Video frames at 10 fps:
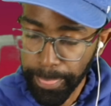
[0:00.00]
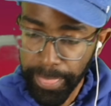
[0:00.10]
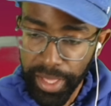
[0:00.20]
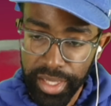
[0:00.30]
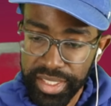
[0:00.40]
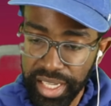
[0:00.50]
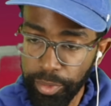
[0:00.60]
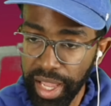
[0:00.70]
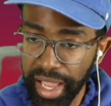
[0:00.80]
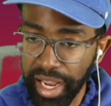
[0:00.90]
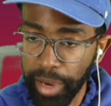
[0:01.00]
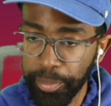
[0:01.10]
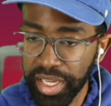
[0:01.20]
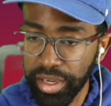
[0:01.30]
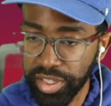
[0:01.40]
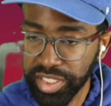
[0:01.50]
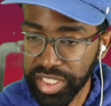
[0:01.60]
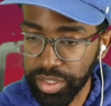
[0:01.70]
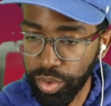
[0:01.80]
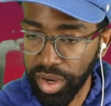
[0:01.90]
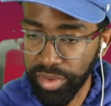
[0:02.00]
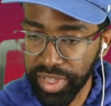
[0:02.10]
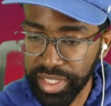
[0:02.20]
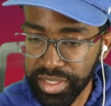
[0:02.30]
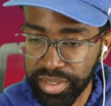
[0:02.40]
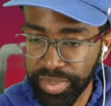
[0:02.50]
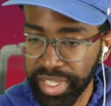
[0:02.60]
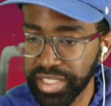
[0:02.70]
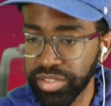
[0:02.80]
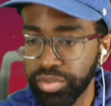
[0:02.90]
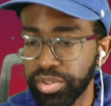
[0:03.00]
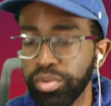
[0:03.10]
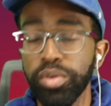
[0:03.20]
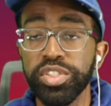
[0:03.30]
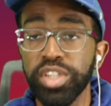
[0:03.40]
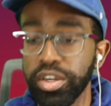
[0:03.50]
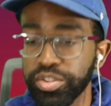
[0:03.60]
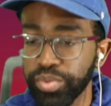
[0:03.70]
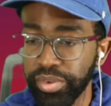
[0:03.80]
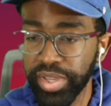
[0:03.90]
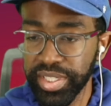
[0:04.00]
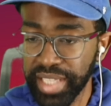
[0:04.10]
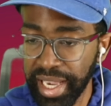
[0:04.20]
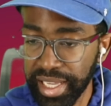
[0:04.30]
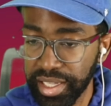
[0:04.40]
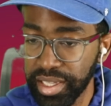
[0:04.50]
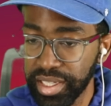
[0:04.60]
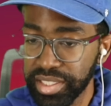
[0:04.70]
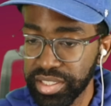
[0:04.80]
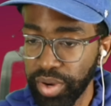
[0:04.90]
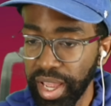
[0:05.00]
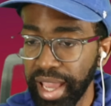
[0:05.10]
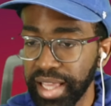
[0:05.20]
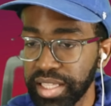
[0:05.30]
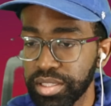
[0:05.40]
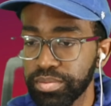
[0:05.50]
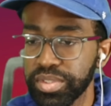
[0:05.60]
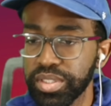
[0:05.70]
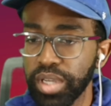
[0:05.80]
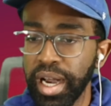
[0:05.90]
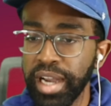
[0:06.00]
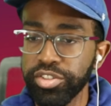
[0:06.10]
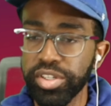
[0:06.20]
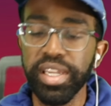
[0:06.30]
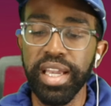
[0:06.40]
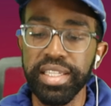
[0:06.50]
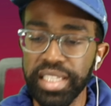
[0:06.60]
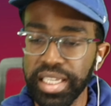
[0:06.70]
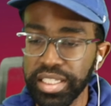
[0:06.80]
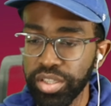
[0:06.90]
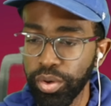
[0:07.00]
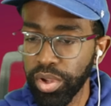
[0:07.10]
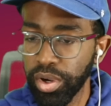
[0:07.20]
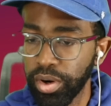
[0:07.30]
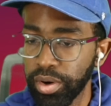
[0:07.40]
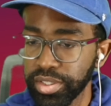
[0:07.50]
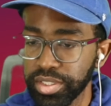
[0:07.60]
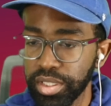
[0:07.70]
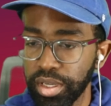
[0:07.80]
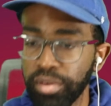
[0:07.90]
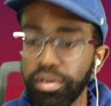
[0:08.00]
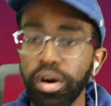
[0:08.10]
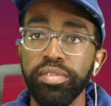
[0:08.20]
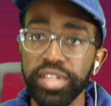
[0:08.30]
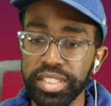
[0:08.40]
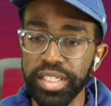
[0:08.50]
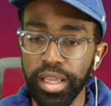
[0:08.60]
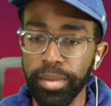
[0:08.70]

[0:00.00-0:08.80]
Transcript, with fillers: Today we had how many yards of total offense? Because you, you lose yards when you get sacked. So they had 119 total yards of offense today.